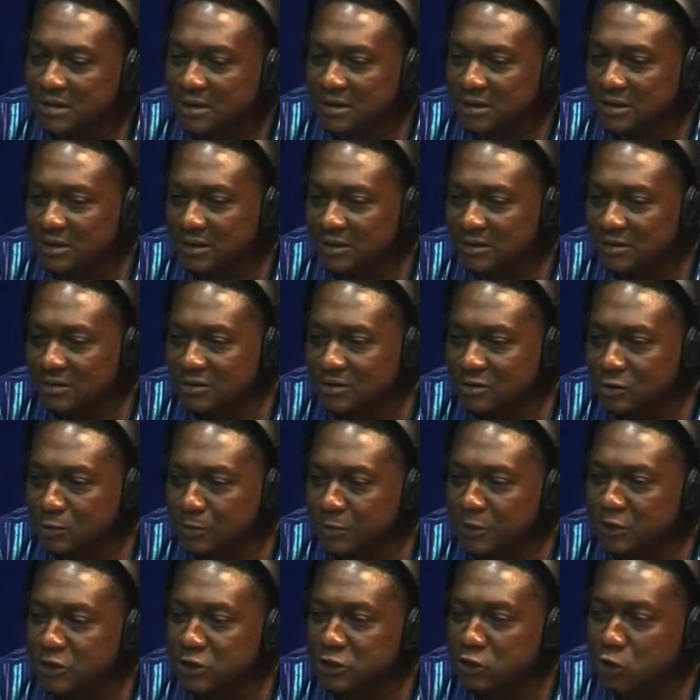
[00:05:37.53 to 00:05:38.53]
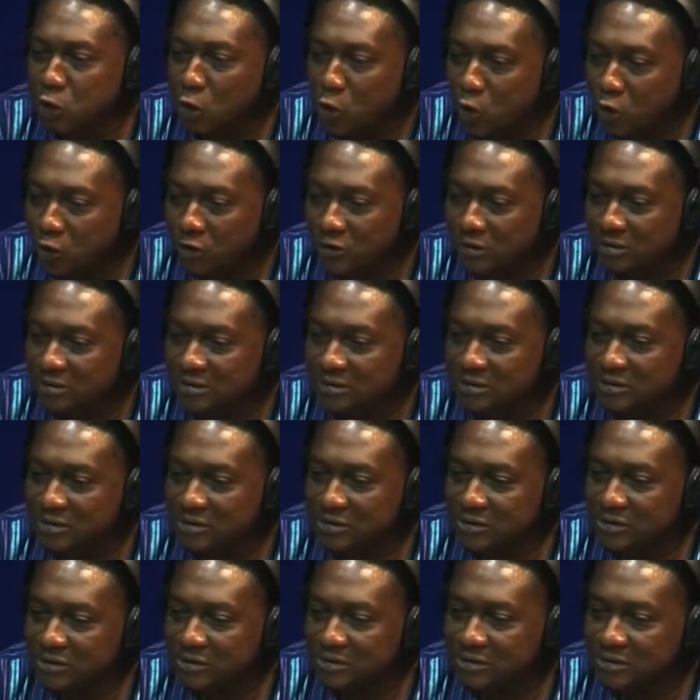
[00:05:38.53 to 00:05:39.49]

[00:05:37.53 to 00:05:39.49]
to be done, in